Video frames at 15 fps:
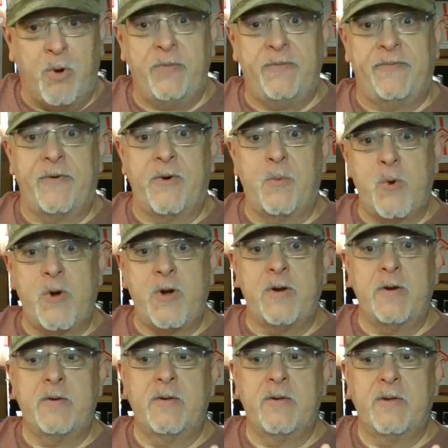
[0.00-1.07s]
bolt
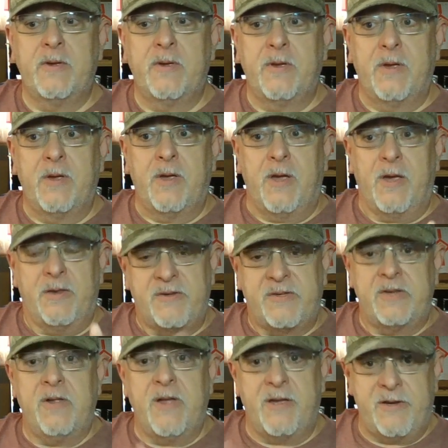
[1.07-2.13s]
firmware and
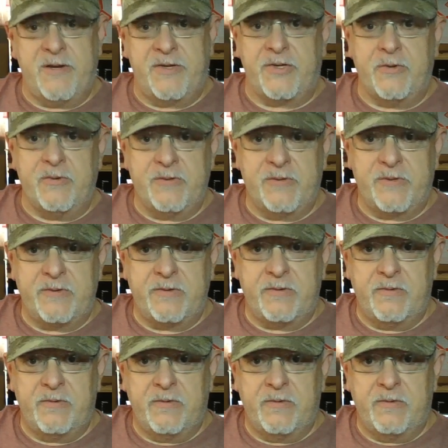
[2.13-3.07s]
still had issues.